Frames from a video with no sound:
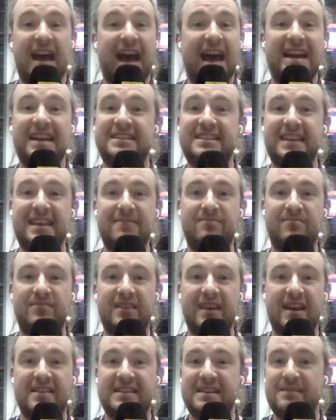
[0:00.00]
and he
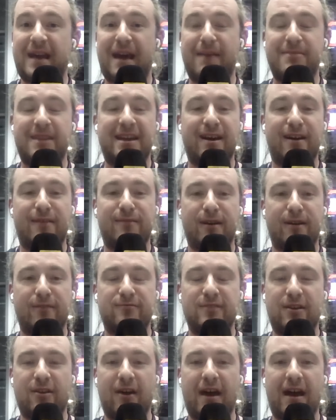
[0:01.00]
seemed happy enough
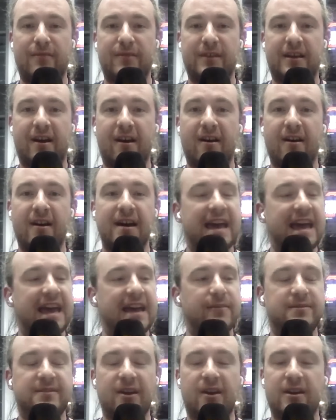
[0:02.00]
after he got out of the car.
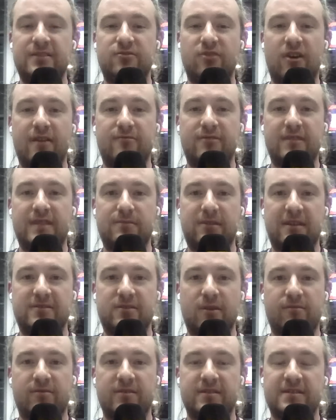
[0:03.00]
He was the only driver in the
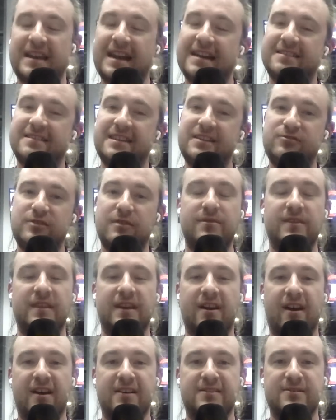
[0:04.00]
press conference that actually driven
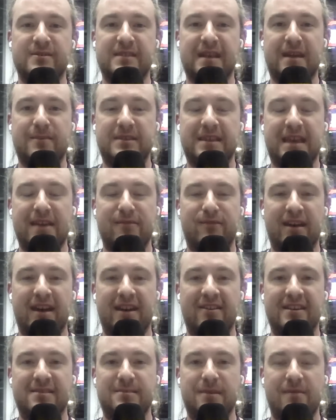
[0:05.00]
the car, so he was able to give
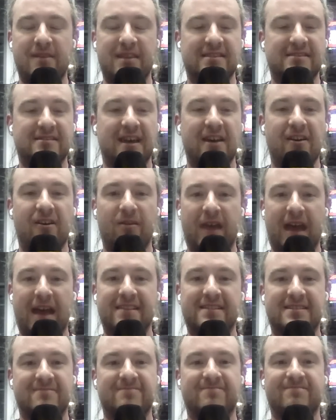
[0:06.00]
a nice bit of insight on
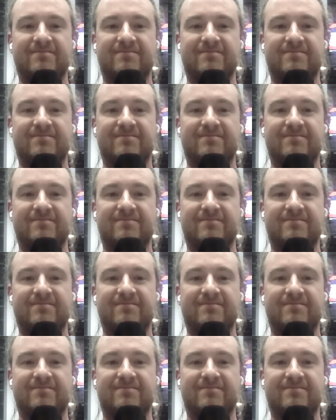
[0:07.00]
that.